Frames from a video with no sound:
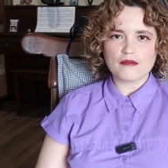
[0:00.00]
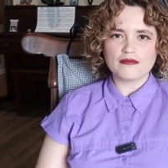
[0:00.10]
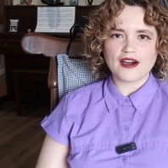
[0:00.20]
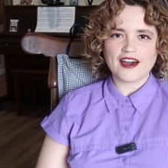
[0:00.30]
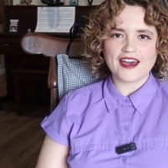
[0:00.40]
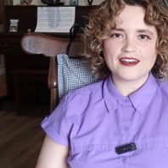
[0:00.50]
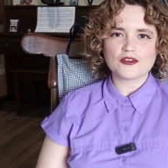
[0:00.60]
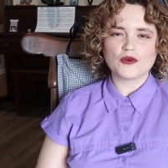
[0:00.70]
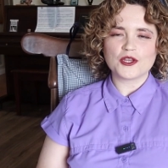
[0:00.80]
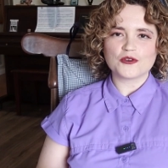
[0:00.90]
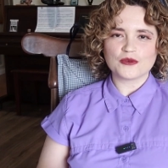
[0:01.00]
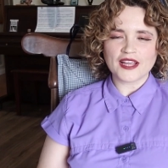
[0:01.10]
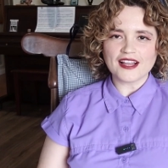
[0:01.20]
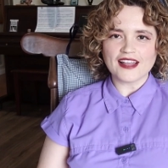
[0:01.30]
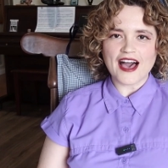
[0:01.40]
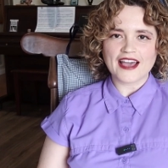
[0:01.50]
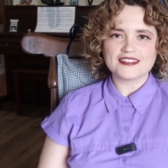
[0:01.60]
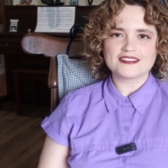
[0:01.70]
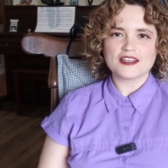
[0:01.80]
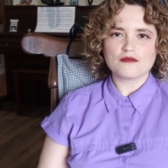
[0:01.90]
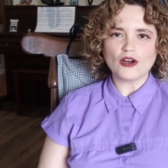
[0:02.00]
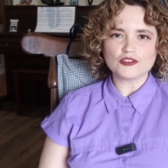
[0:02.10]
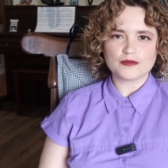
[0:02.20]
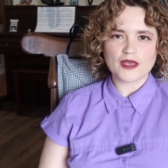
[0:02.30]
But when you realize that most